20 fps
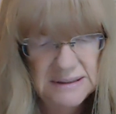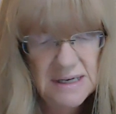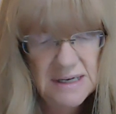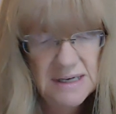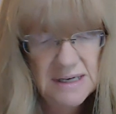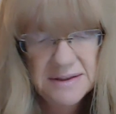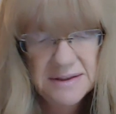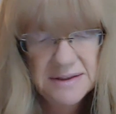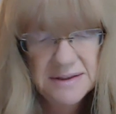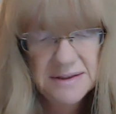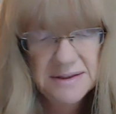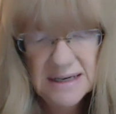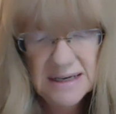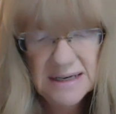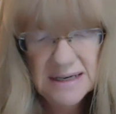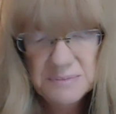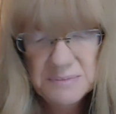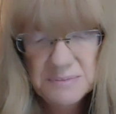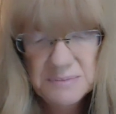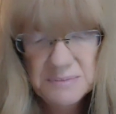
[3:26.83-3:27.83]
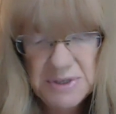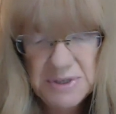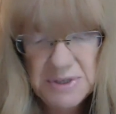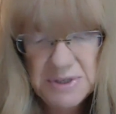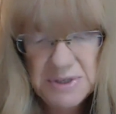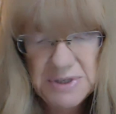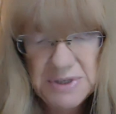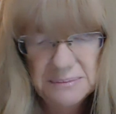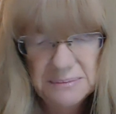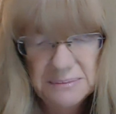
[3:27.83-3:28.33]
The next
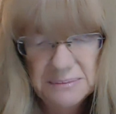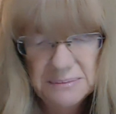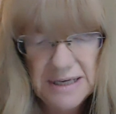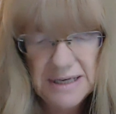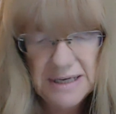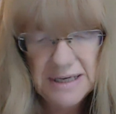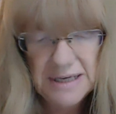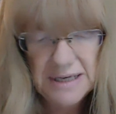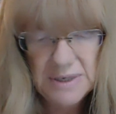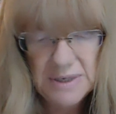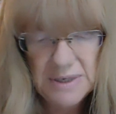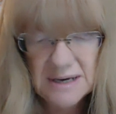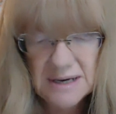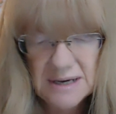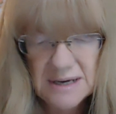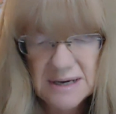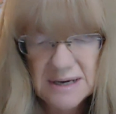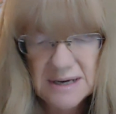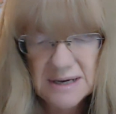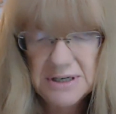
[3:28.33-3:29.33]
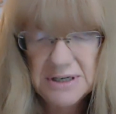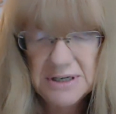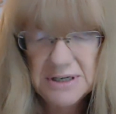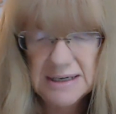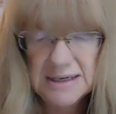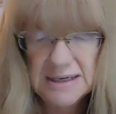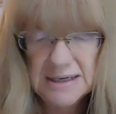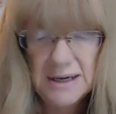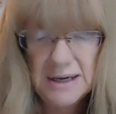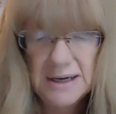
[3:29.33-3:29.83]
morning, Pana wakes up early,
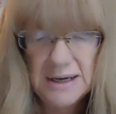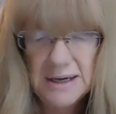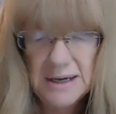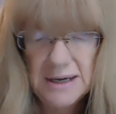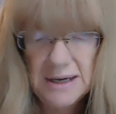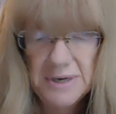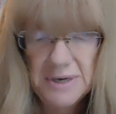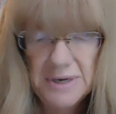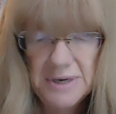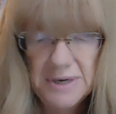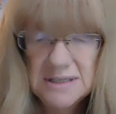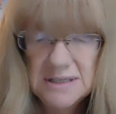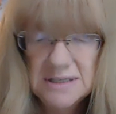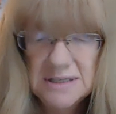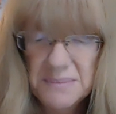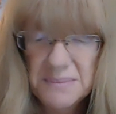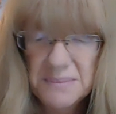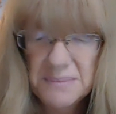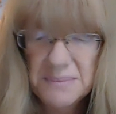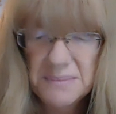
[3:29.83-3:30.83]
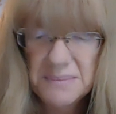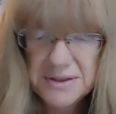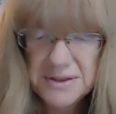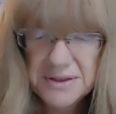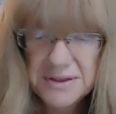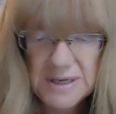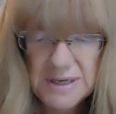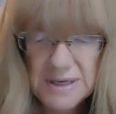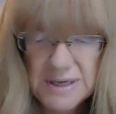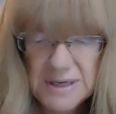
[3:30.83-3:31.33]
but his mother
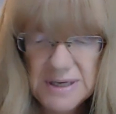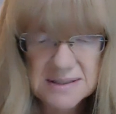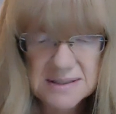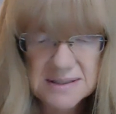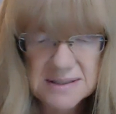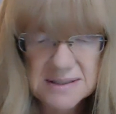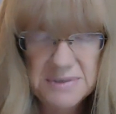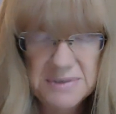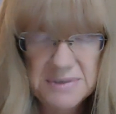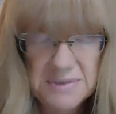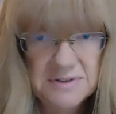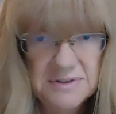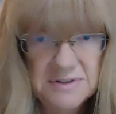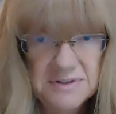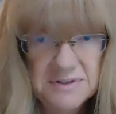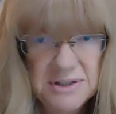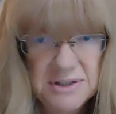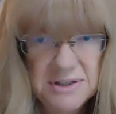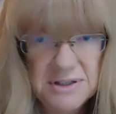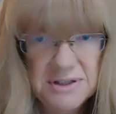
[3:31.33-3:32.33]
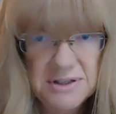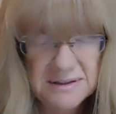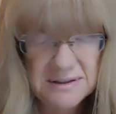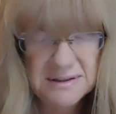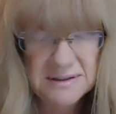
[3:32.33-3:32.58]
wakes up even earlier.